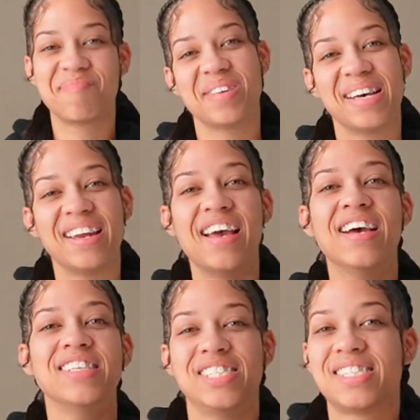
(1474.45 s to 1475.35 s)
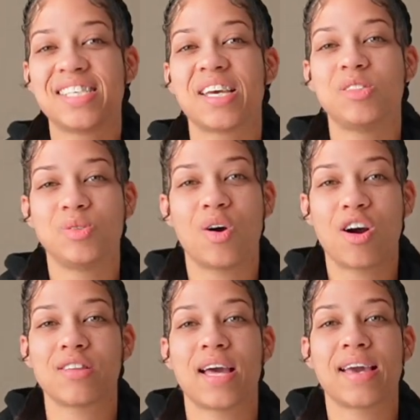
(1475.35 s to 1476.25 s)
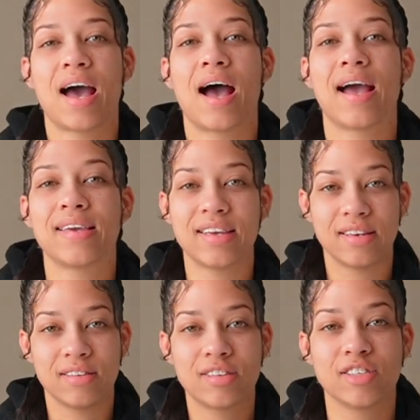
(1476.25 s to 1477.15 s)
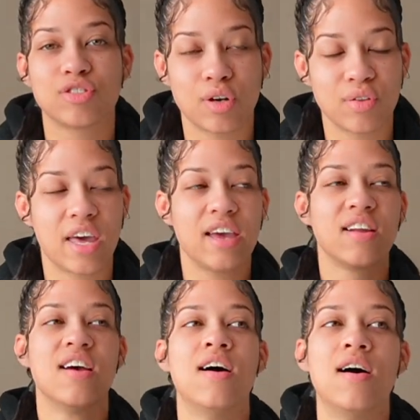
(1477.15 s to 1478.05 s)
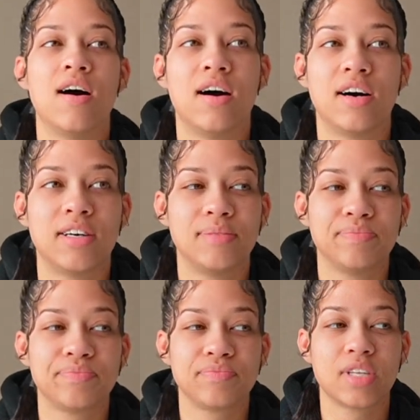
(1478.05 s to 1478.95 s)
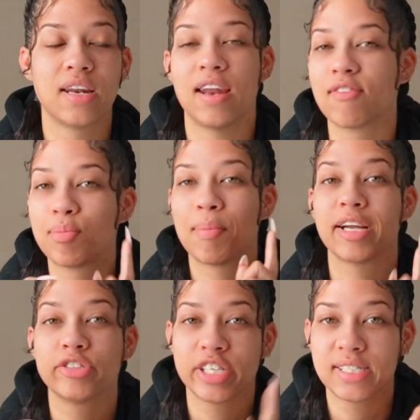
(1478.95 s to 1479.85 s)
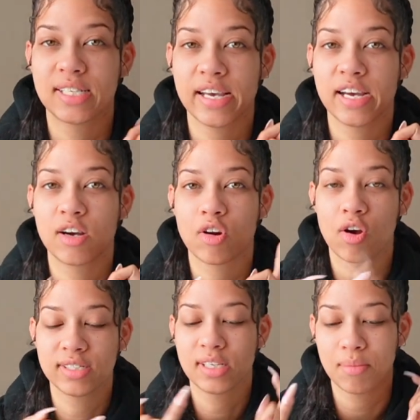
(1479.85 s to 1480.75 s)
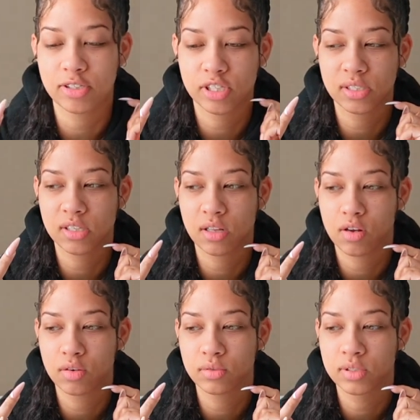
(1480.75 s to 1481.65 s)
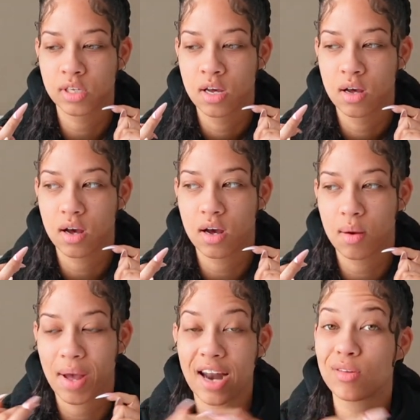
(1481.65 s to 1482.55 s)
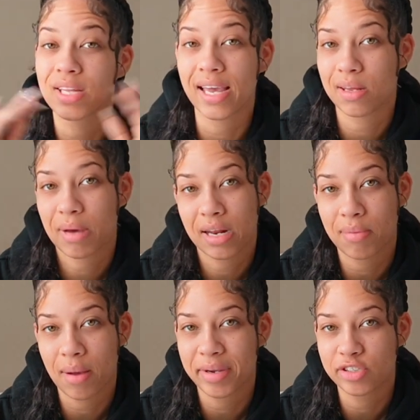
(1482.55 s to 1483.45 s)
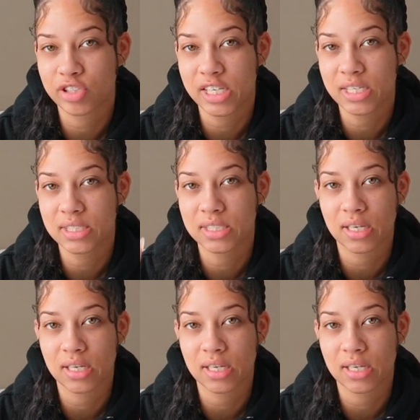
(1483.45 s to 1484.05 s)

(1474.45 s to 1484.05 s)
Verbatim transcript: But just in case you are, like I can control that. Um, never put my drinks down. Always keep my drinks close. Um, I don't let anybody buy me drinks.